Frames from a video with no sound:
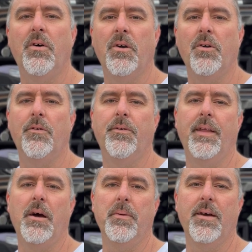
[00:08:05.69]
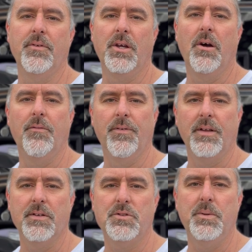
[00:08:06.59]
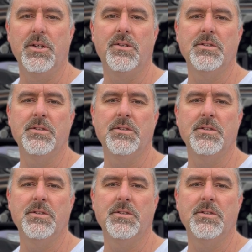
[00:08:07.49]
on and off without me having to go and flick the switch.